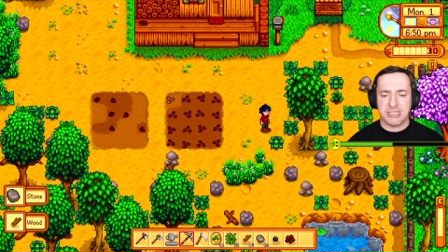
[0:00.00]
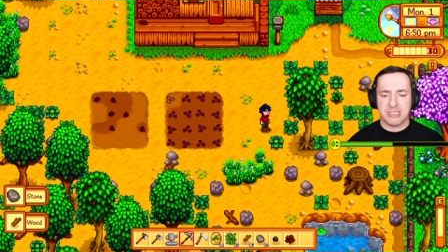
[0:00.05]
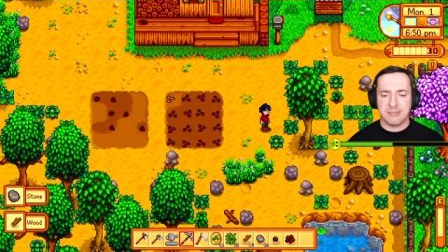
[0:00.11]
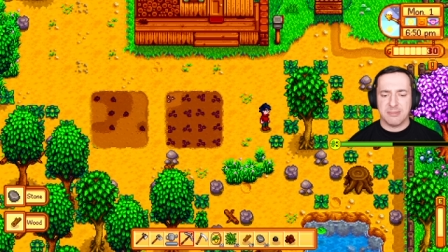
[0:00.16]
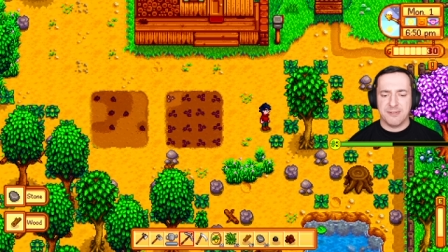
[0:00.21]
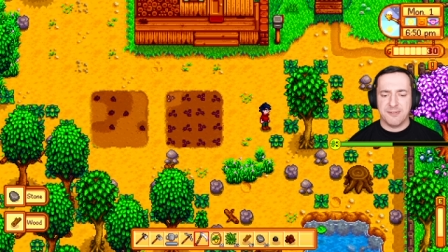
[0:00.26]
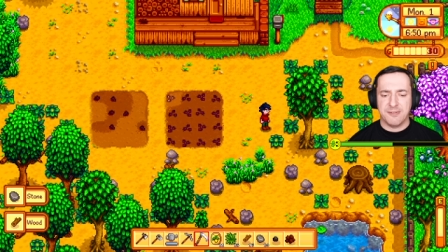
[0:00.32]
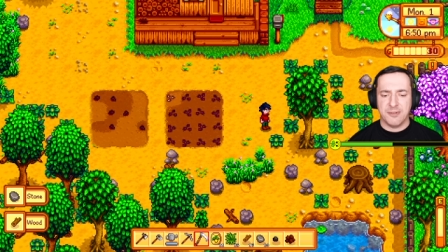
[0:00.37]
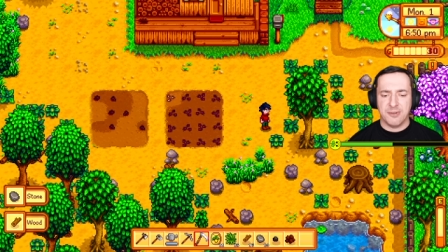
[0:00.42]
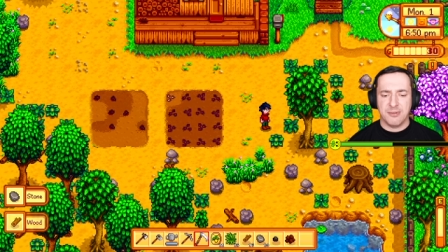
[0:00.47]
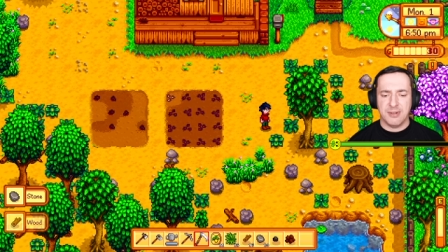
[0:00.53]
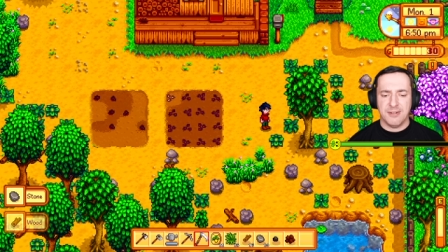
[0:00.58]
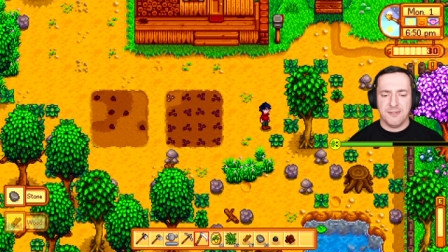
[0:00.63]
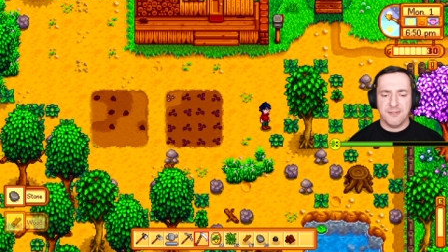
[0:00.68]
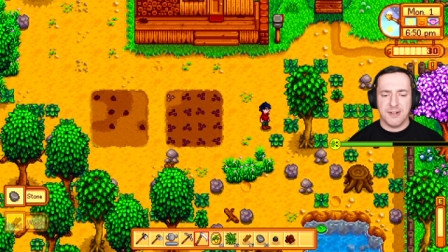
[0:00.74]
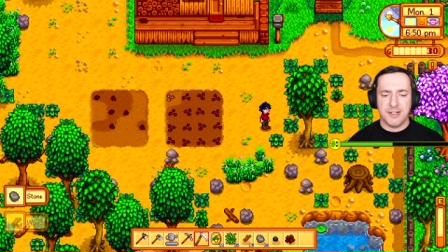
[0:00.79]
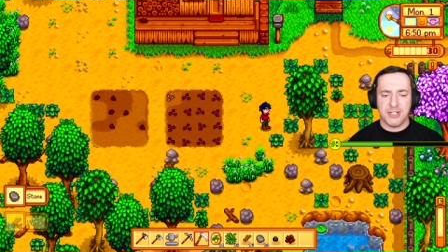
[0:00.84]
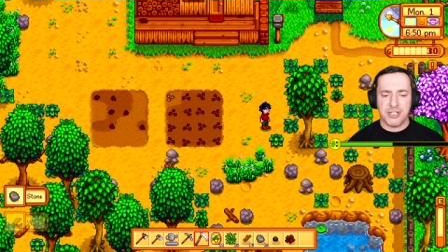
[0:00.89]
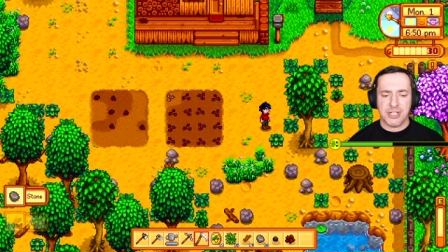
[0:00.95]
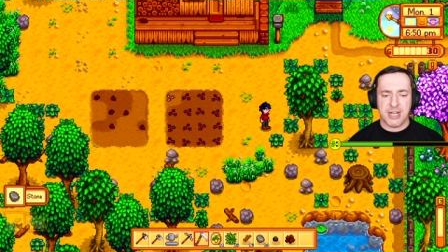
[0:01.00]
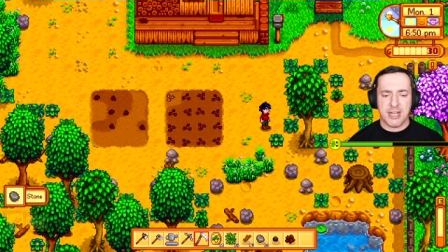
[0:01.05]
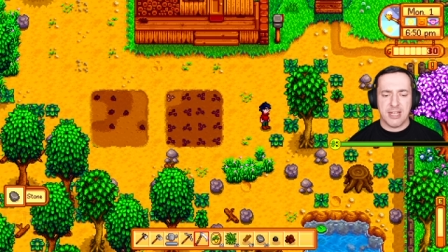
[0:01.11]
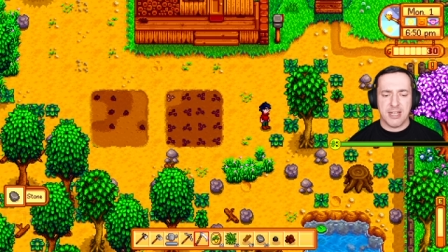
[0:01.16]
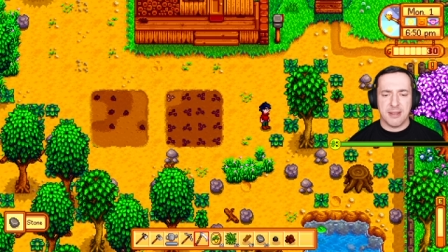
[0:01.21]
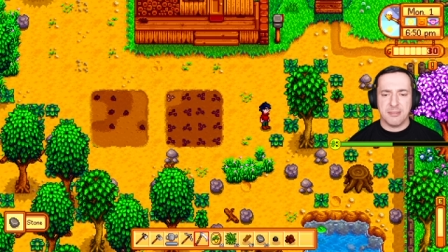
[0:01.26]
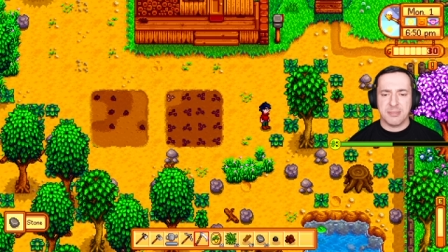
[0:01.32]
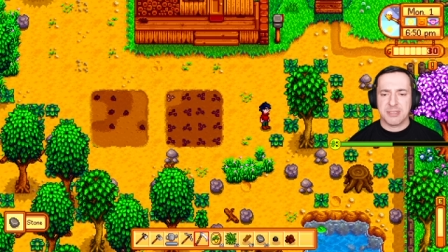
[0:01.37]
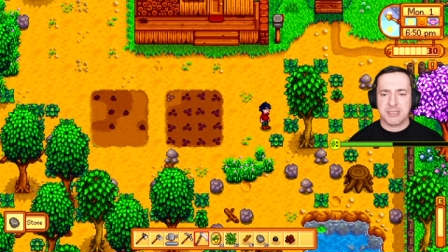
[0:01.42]
just before we finish
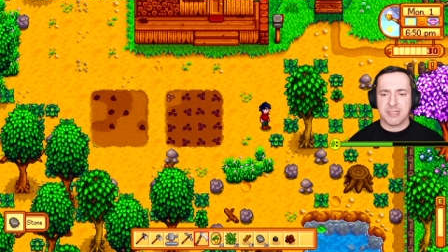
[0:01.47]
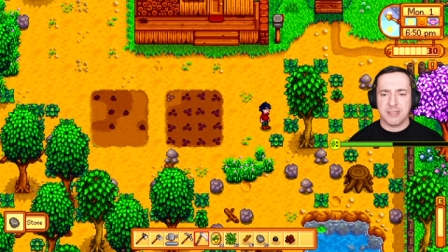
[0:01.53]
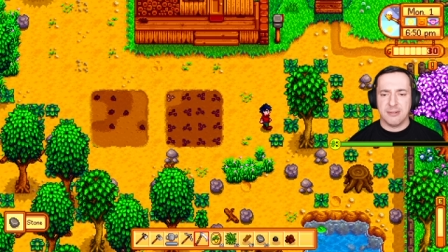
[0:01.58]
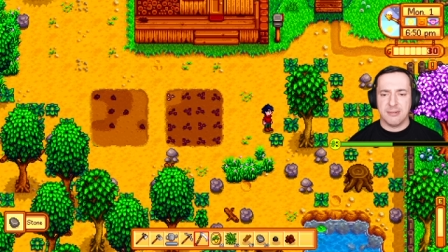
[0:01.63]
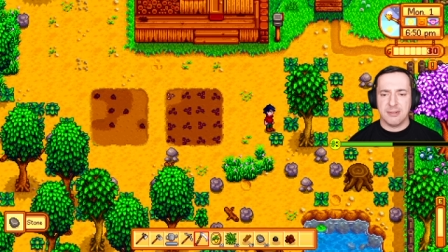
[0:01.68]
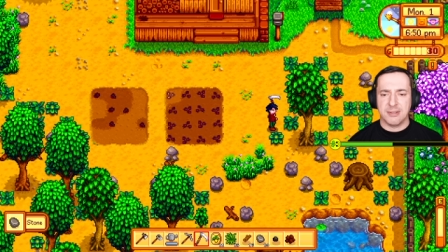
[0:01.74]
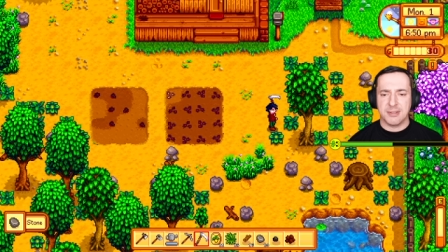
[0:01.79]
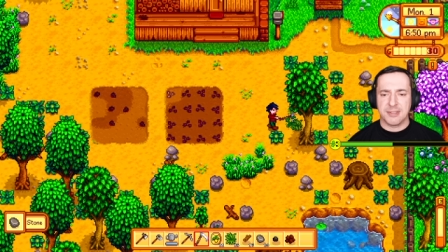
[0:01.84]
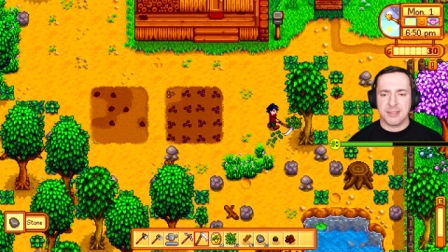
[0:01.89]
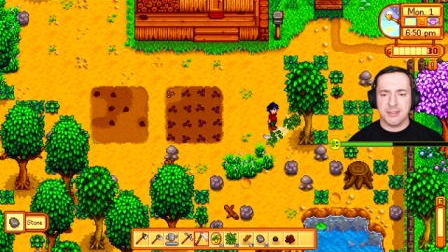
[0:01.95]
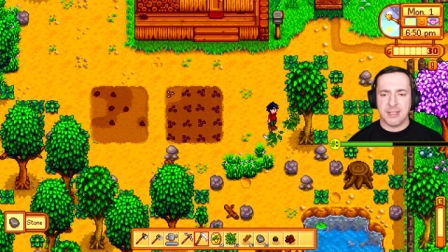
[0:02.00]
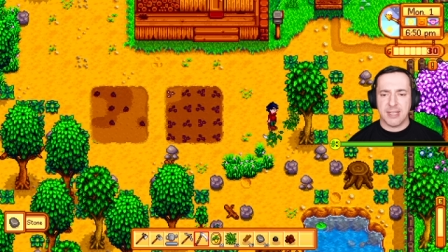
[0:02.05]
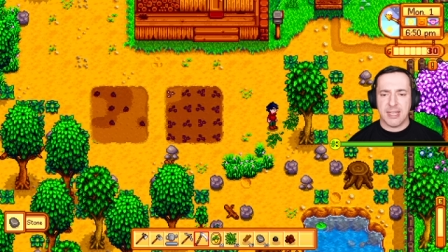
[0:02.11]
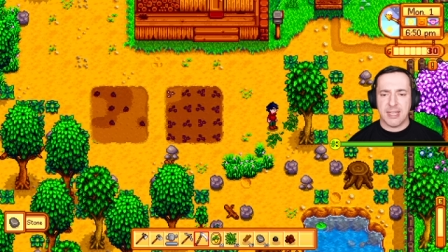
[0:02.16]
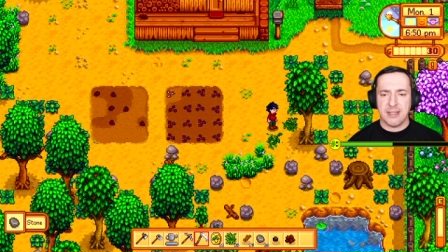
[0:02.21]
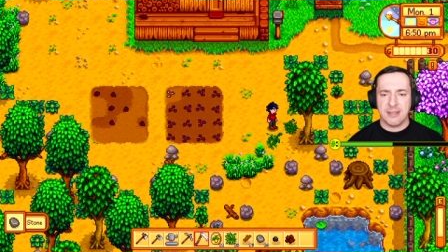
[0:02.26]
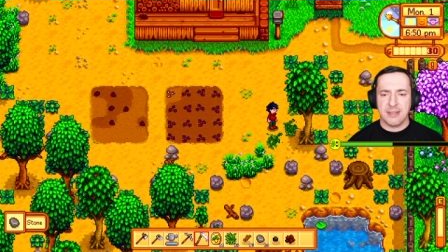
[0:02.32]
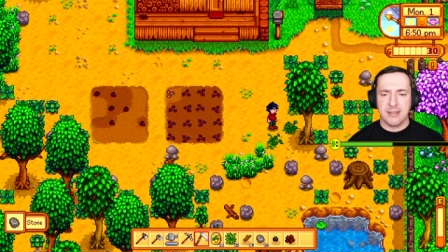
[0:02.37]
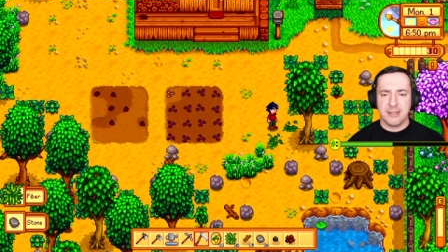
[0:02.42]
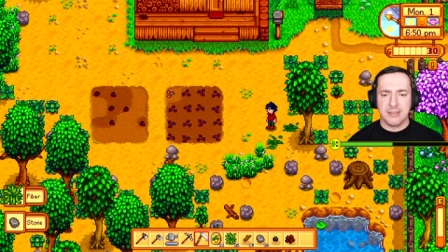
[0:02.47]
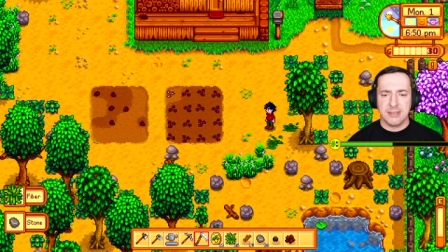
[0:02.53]
up, so we'll do that.